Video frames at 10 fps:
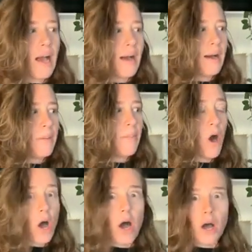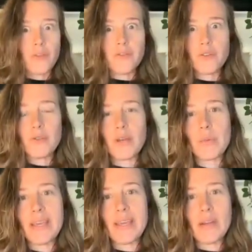on the food that
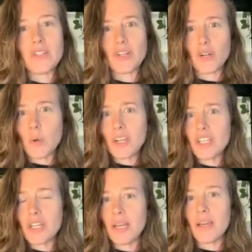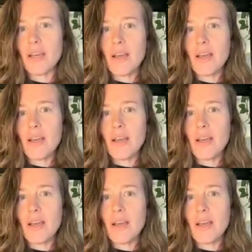we eat, and start questioning